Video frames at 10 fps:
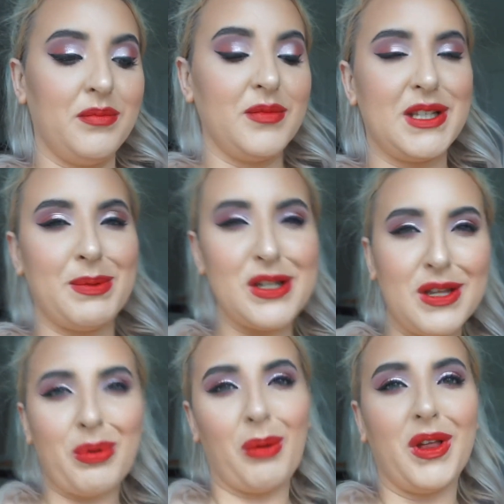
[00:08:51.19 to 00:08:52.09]
Especially
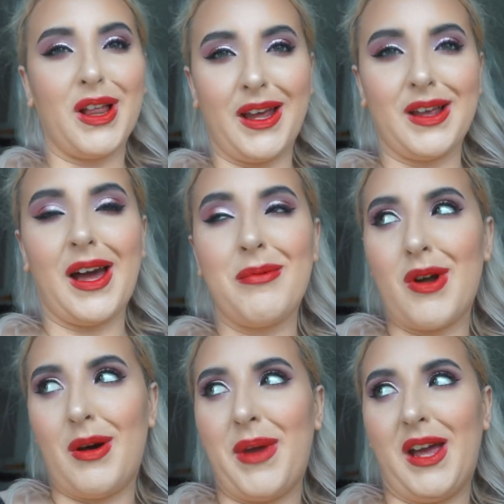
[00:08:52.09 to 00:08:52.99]
probably like I'm not
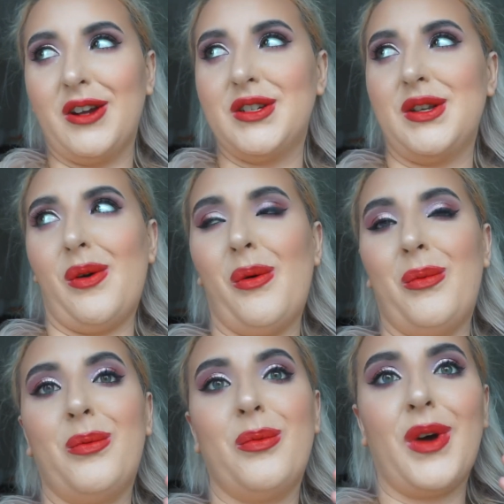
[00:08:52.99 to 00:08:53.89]
a baker, so
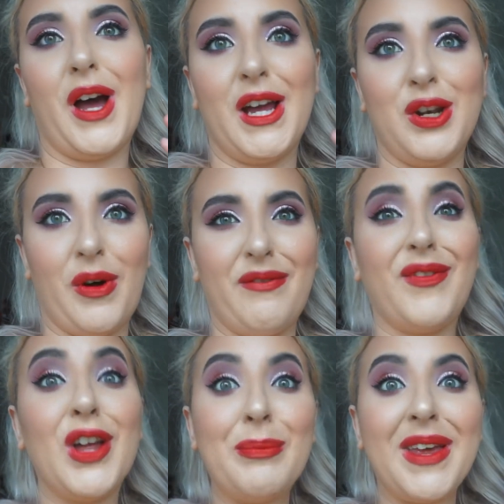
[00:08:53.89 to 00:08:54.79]
I know I'm
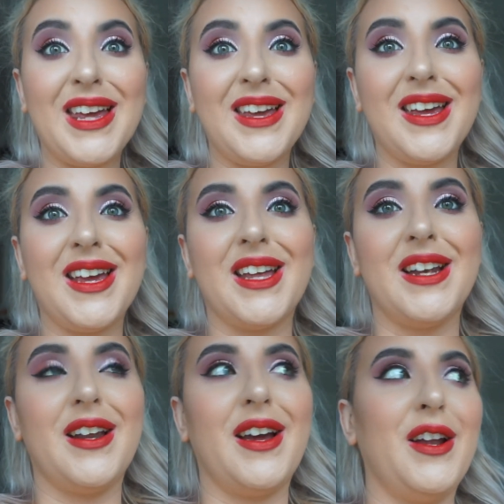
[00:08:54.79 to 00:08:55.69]
filming and
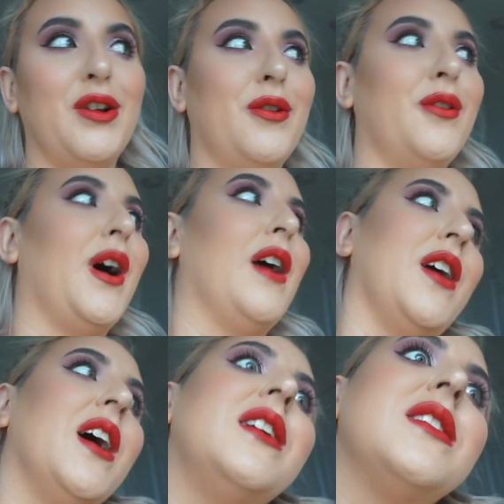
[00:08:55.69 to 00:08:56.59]
I know
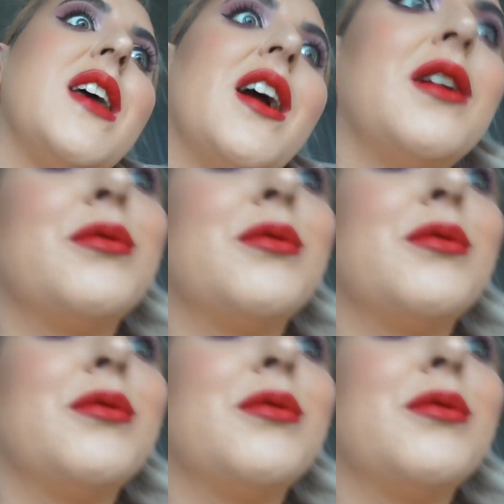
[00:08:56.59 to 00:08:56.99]
Ariana's there and I'm trying